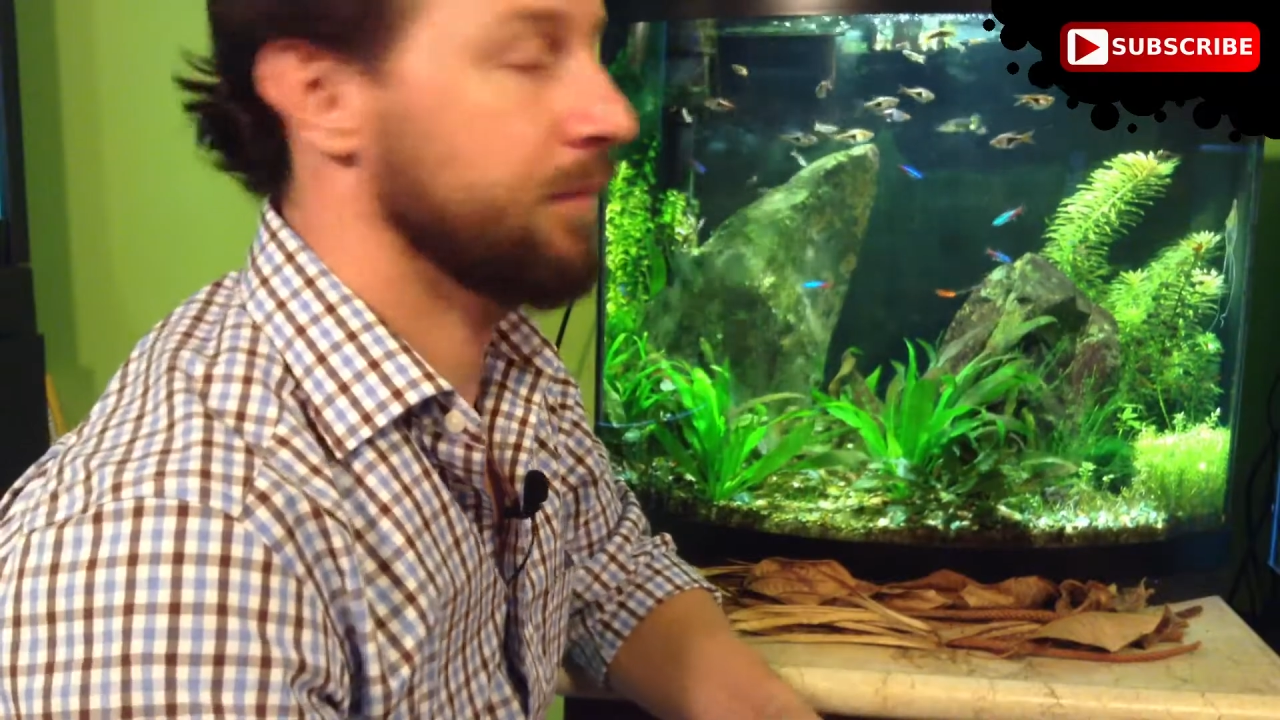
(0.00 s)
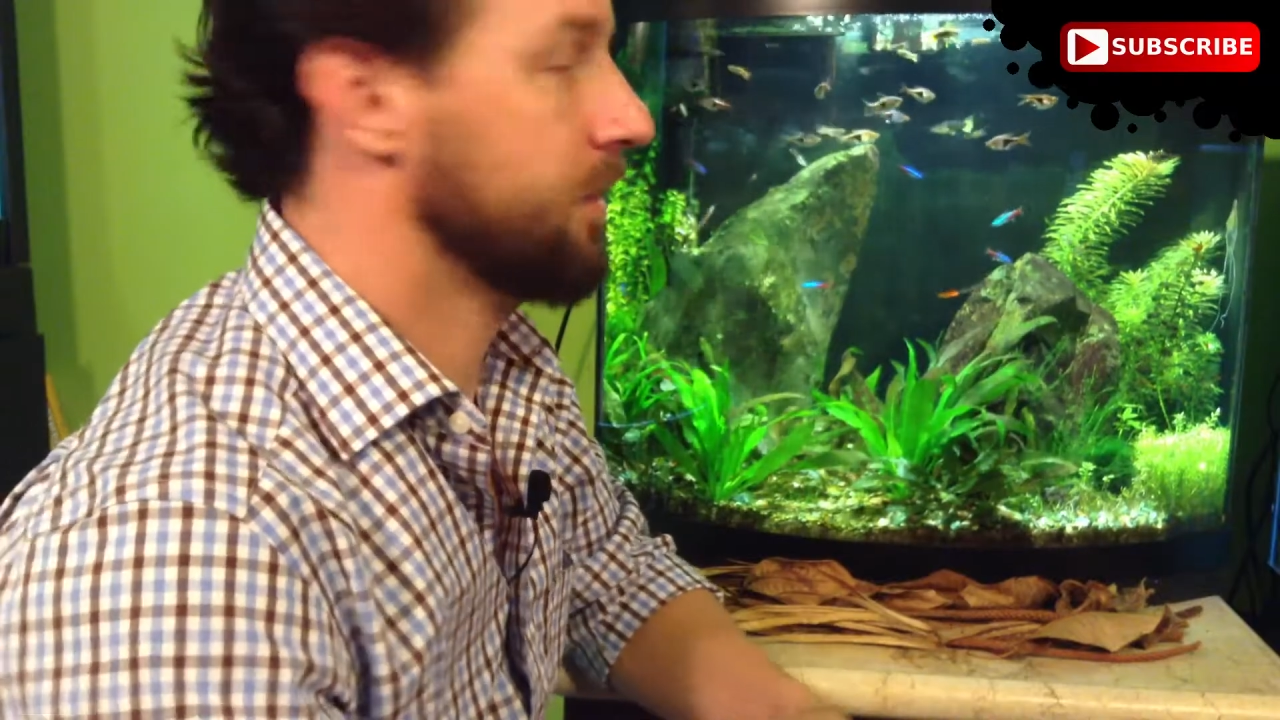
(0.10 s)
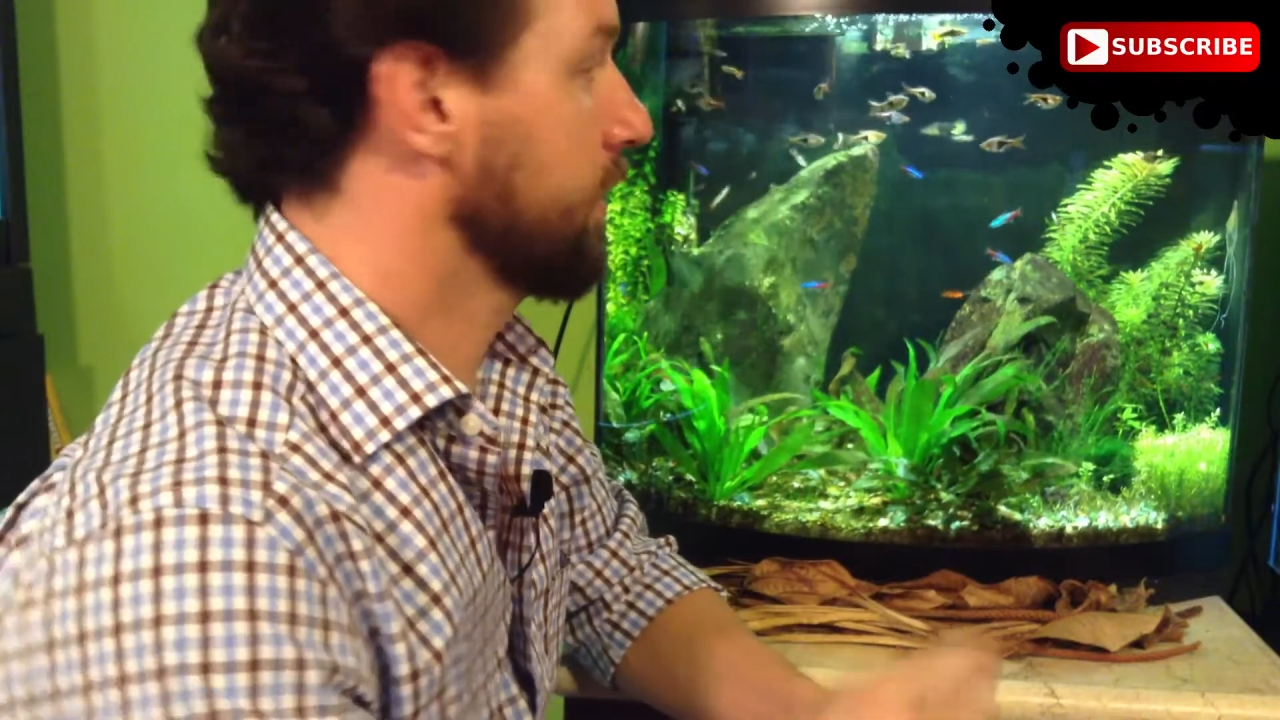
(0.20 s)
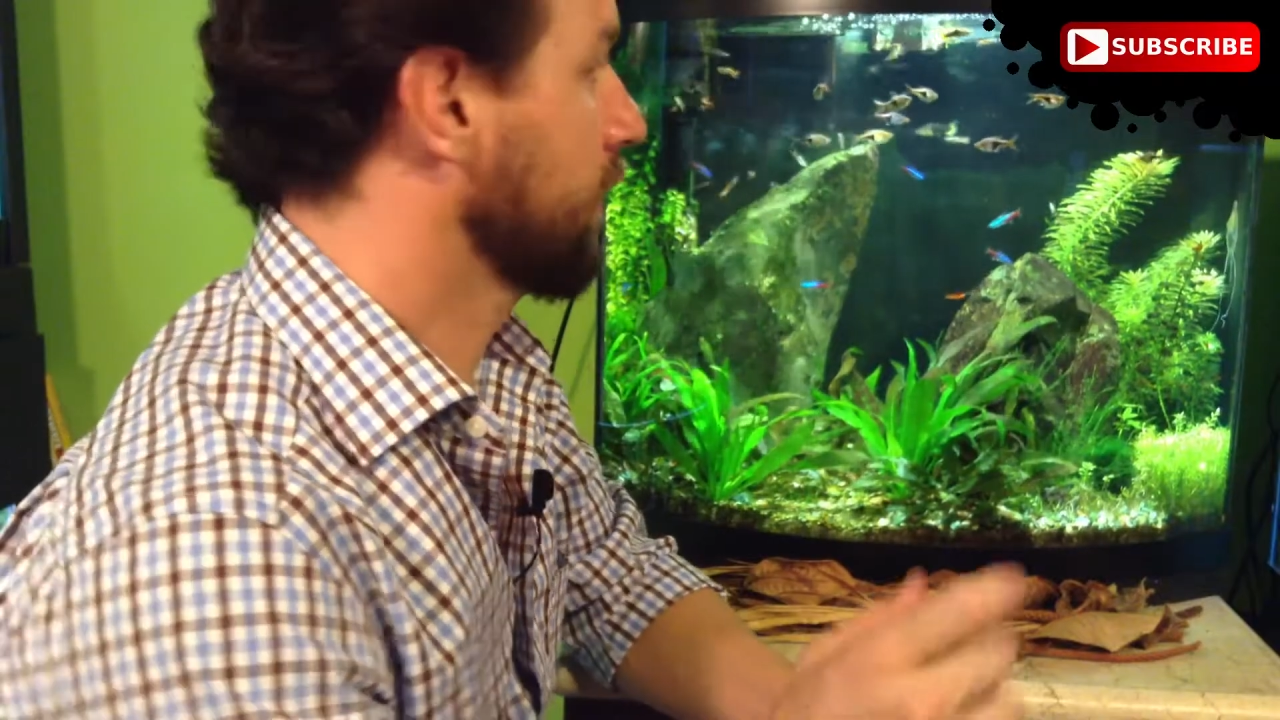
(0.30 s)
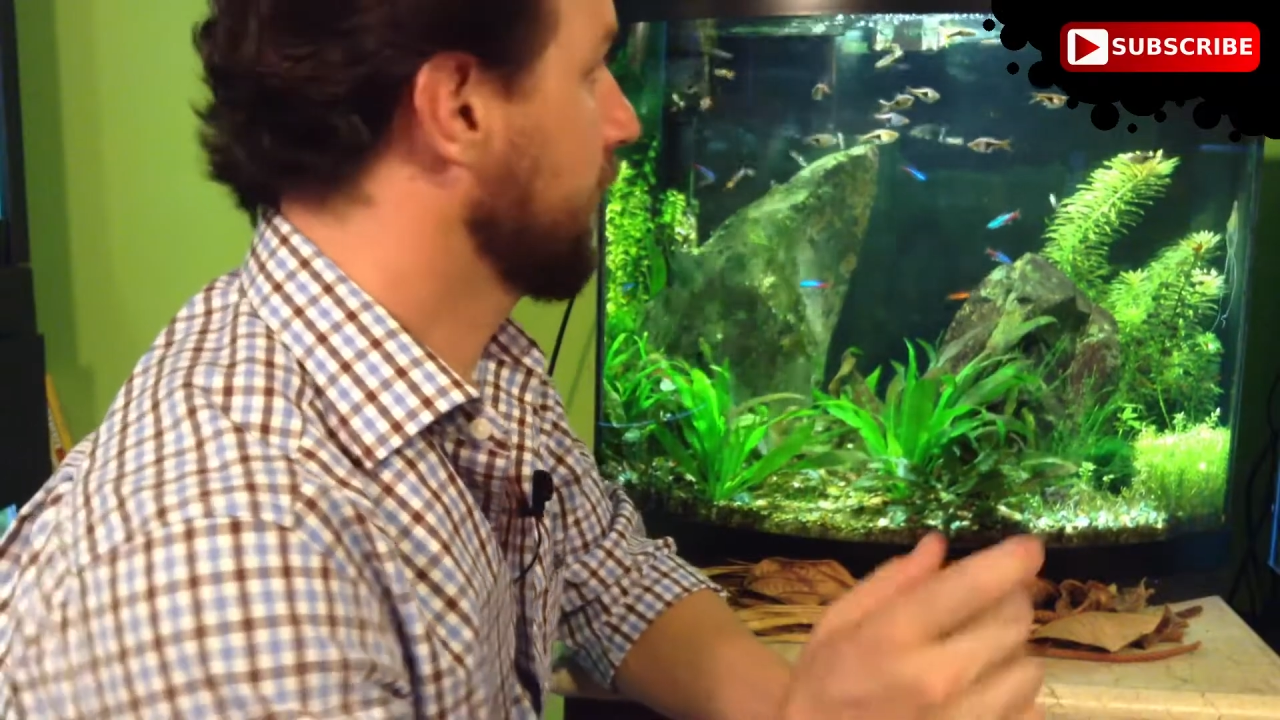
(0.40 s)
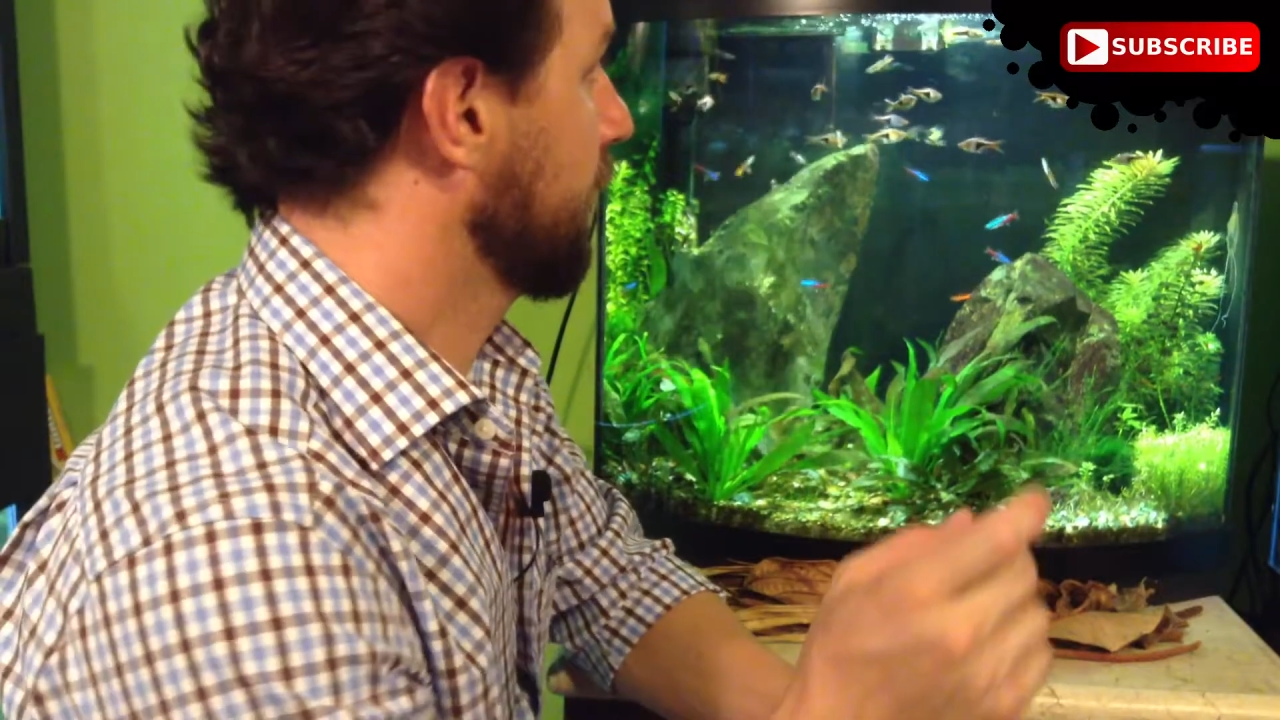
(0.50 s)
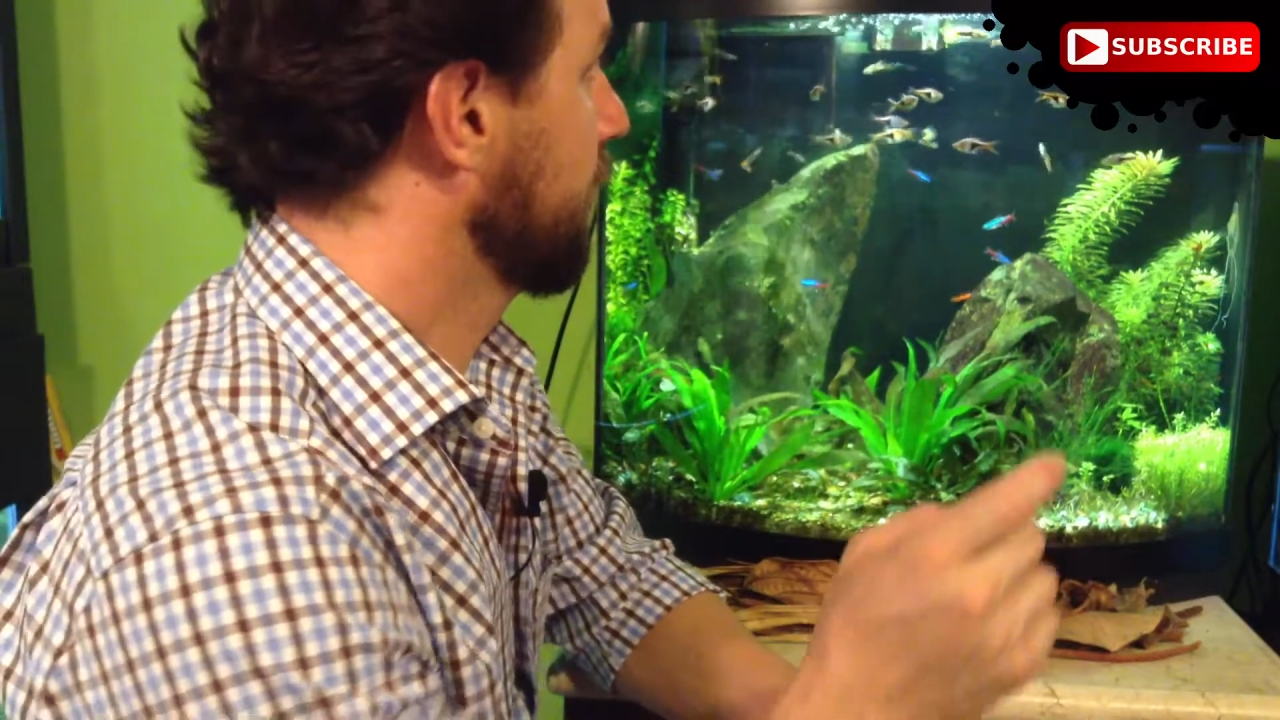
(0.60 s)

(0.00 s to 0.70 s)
that are gonna